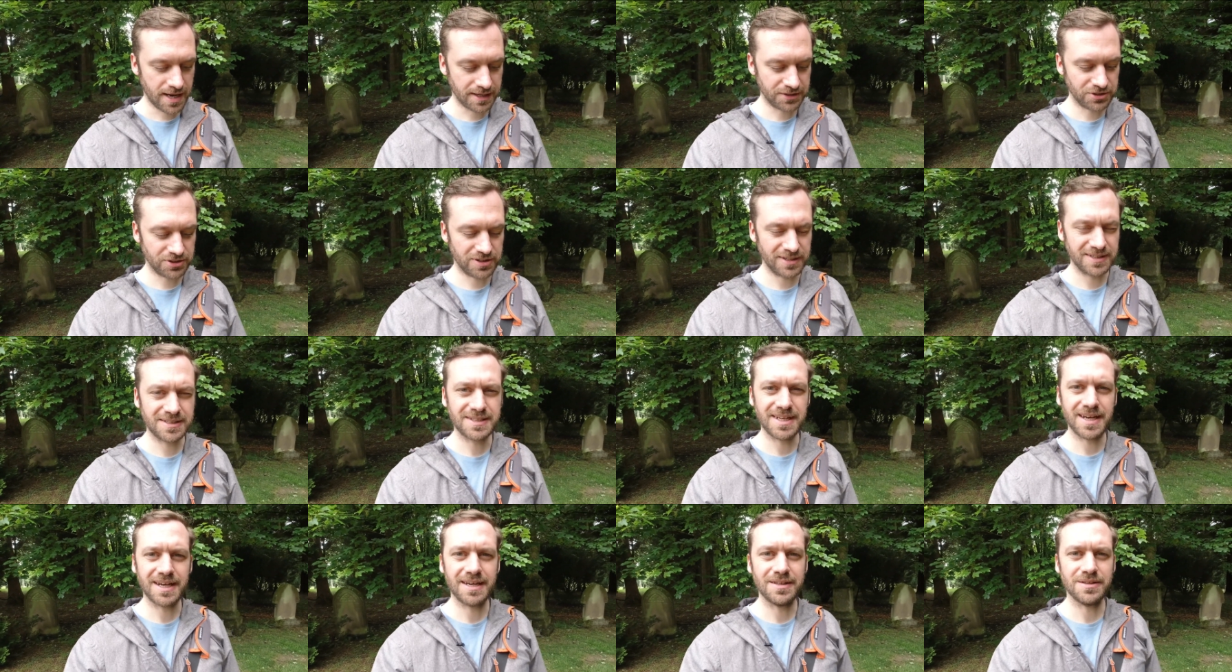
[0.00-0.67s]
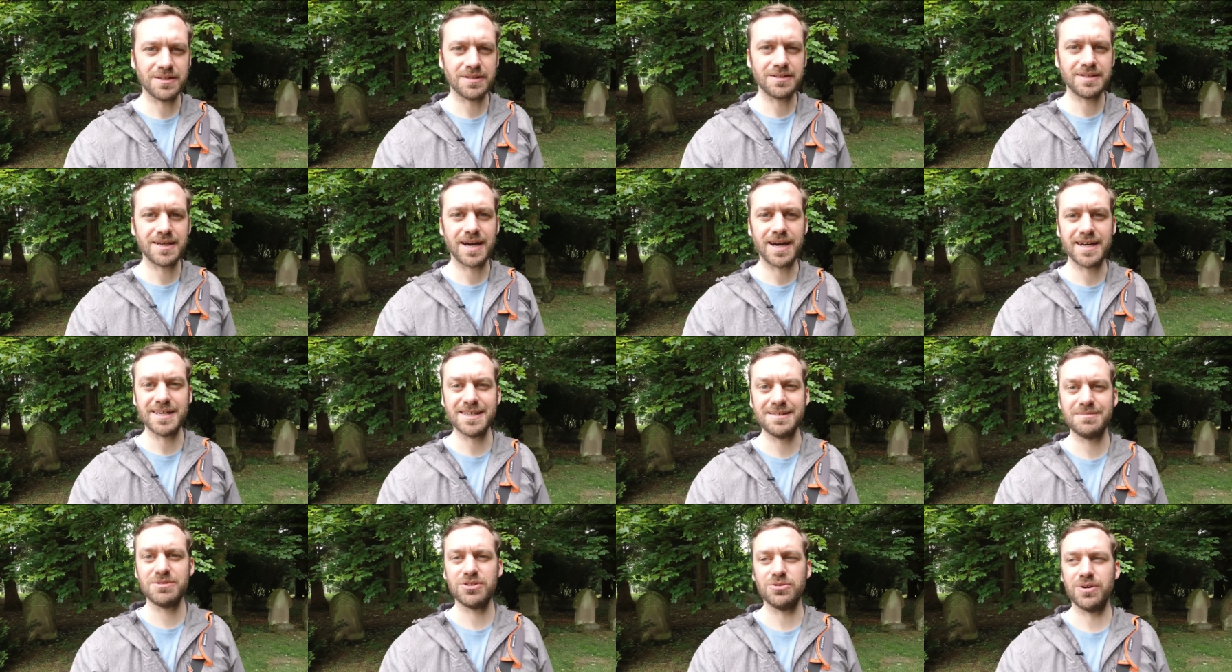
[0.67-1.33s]
actually taking the
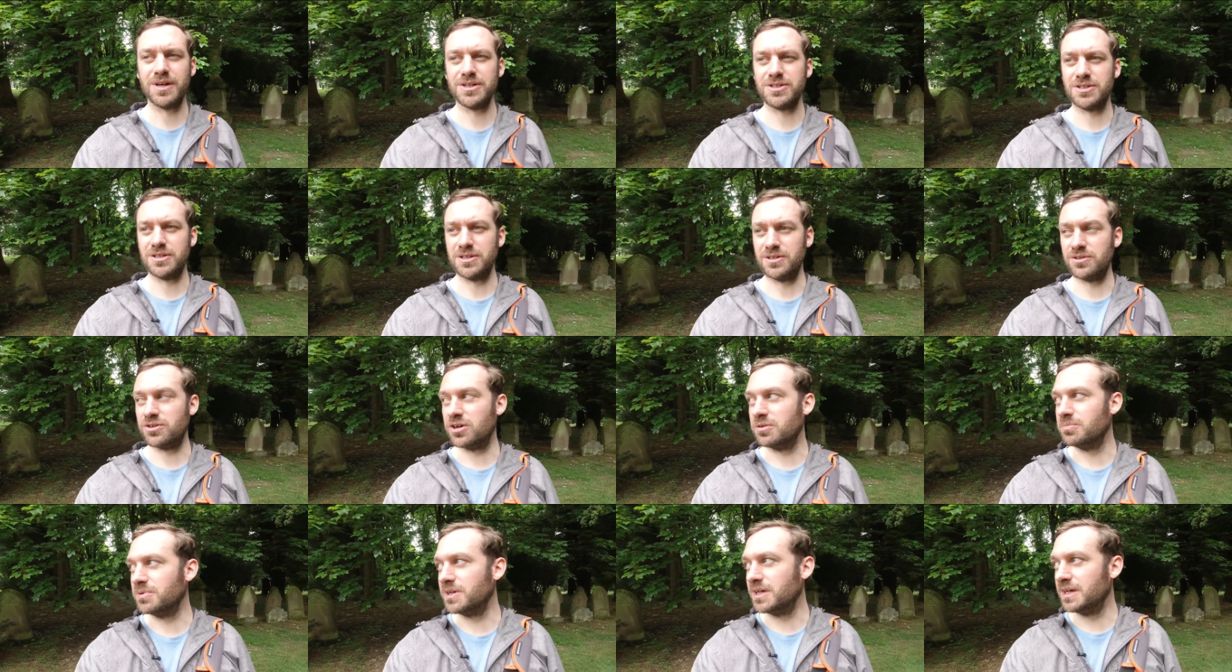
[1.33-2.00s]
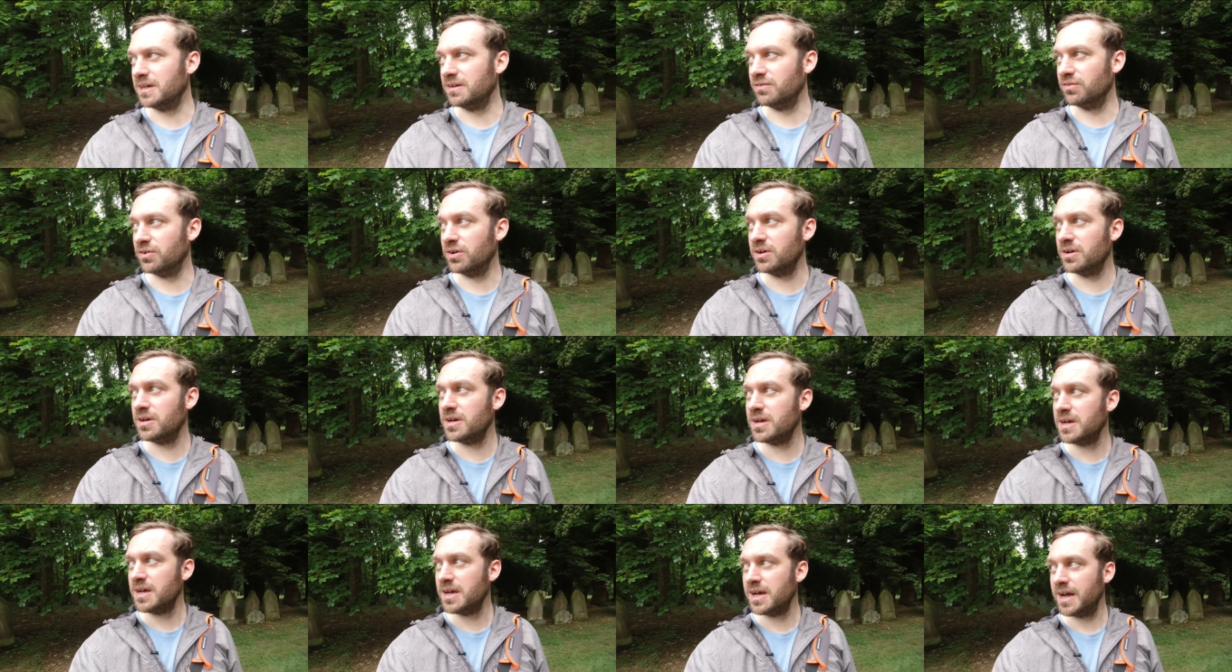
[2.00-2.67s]
time to actually come here
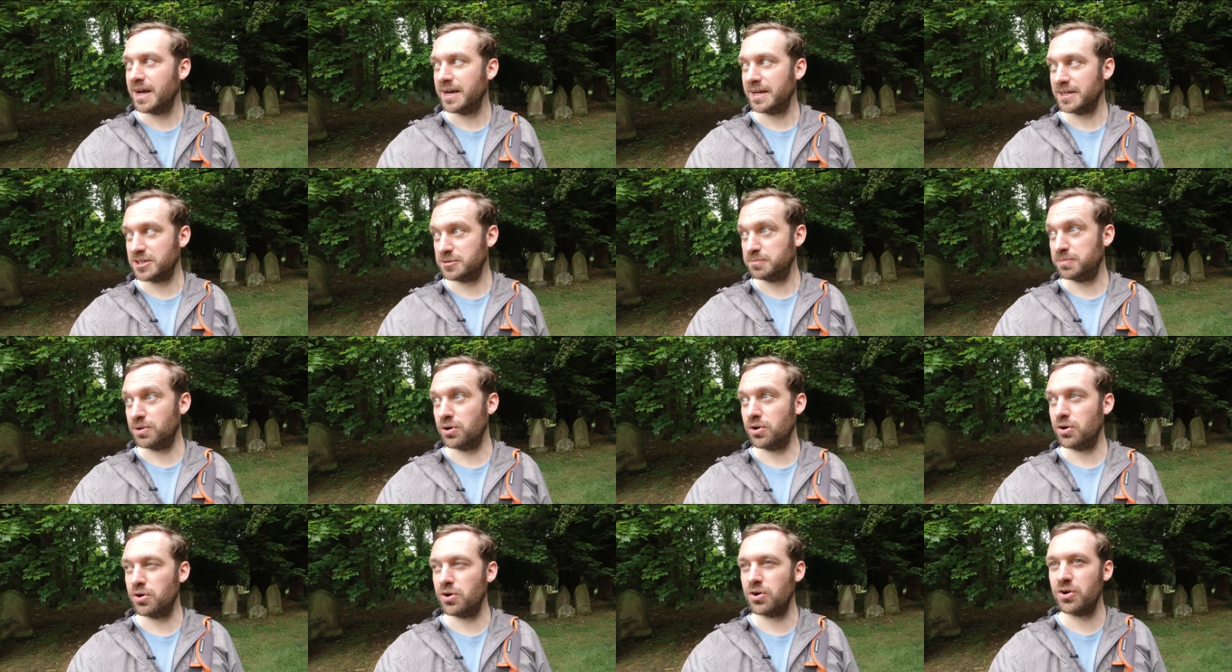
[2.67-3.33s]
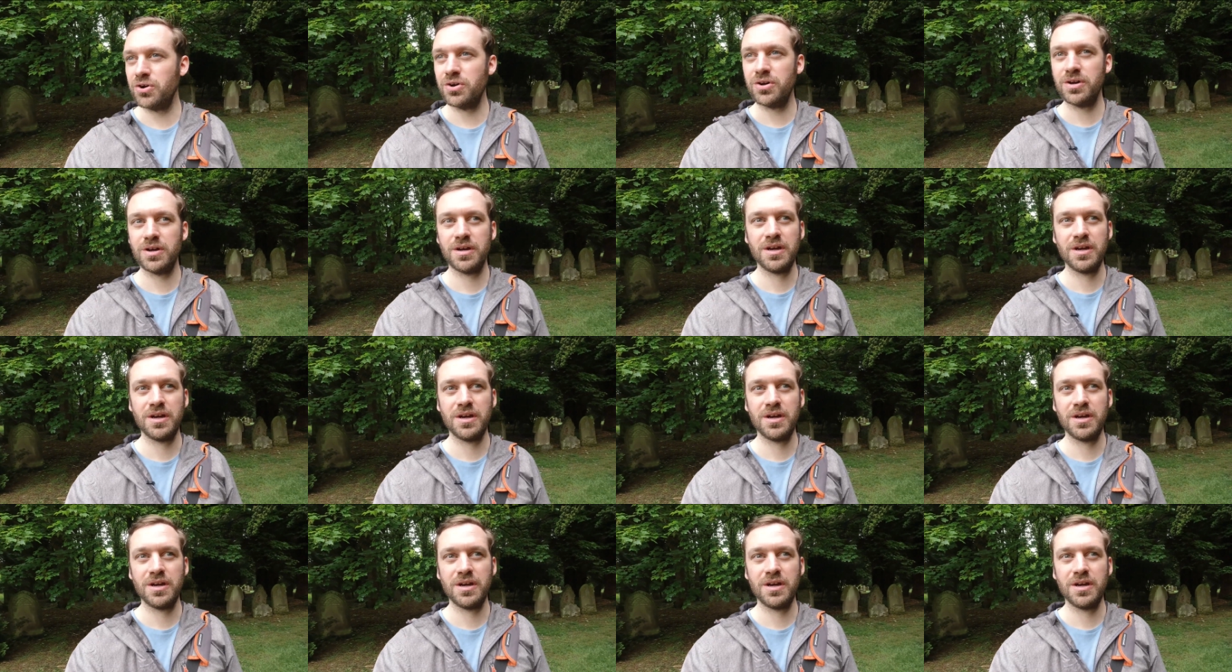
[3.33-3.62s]
and explore